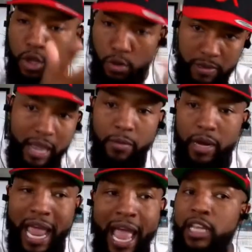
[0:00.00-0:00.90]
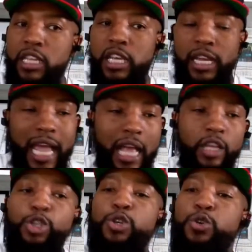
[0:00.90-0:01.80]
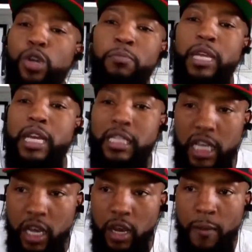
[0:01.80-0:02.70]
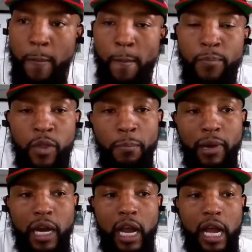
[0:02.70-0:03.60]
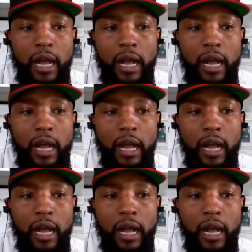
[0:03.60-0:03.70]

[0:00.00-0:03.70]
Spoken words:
You'll be able to add it to your calendar so you can meet us here. But